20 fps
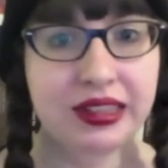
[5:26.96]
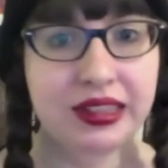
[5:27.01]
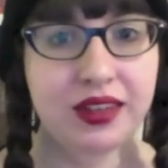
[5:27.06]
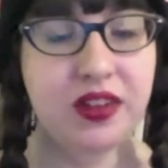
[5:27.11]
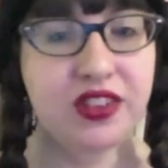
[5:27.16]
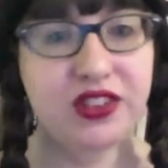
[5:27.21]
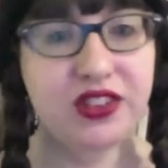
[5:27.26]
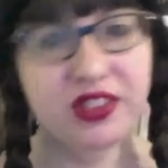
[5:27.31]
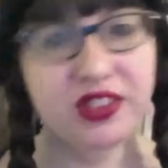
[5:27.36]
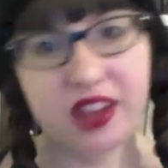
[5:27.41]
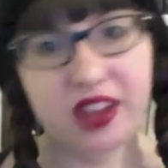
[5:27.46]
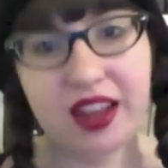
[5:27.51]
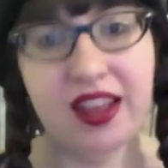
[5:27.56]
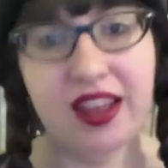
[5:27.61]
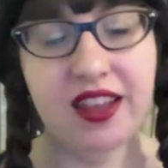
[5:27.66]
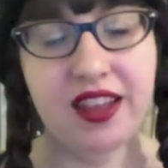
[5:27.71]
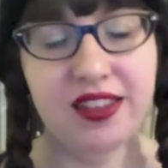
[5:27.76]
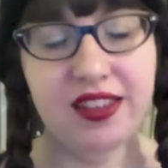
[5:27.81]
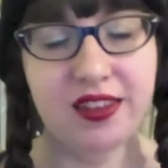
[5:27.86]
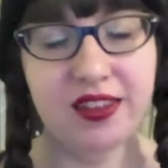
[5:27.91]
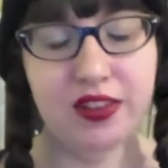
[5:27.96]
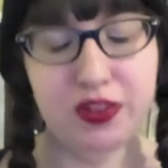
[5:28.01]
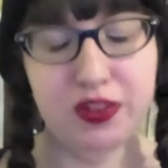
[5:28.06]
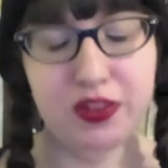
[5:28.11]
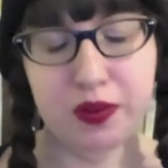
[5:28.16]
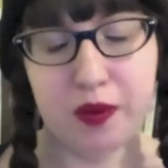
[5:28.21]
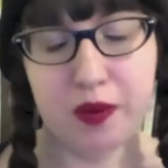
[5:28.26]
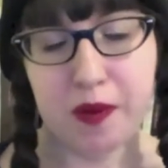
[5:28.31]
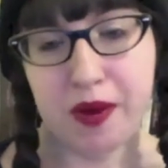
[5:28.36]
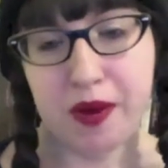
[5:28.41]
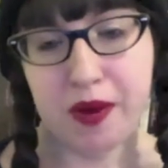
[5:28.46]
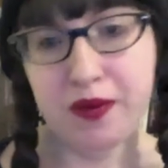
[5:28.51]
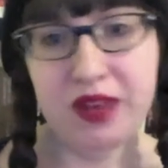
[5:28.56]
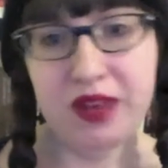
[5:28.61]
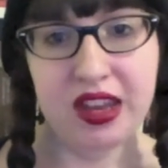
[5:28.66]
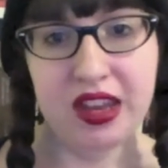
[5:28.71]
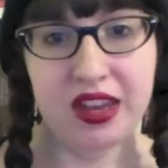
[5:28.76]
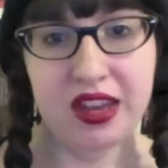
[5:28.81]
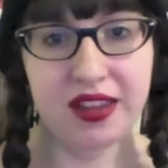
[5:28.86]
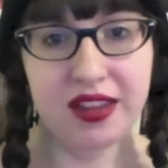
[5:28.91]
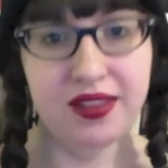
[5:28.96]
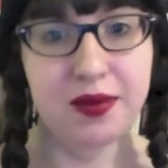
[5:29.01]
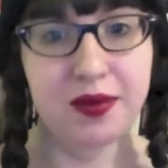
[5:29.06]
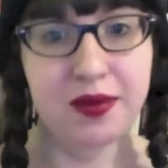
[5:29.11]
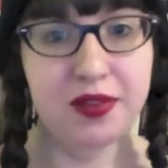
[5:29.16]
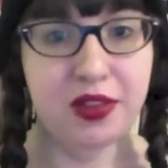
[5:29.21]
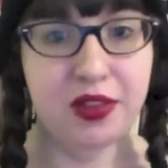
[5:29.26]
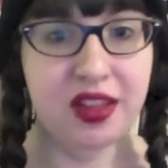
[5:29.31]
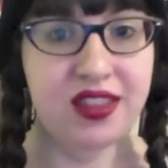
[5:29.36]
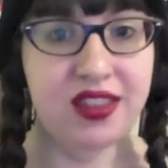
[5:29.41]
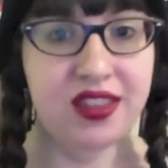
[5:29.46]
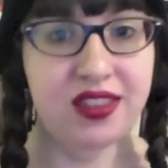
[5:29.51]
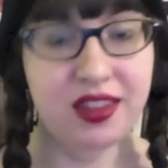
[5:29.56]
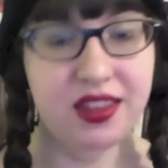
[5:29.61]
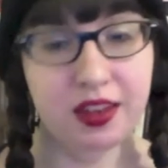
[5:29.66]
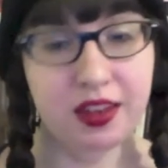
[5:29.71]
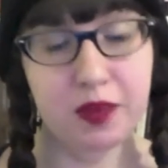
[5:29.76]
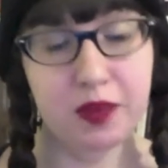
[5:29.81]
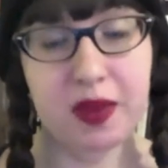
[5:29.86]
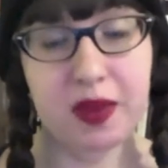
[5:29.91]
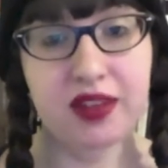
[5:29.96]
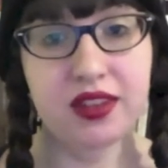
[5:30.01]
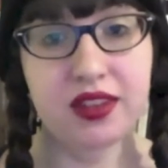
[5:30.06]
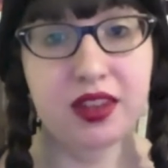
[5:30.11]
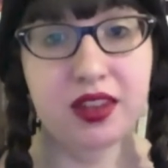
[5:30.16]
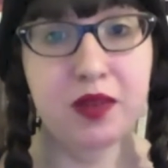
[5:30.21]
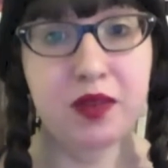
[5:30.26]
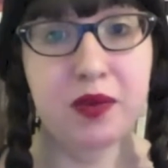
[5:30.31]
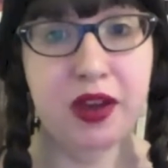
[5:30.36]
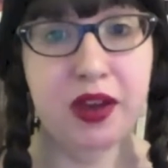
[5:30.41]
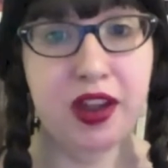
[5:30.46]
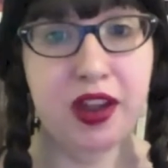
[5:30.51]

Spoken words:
which I guess it's about veganism, so that's expected.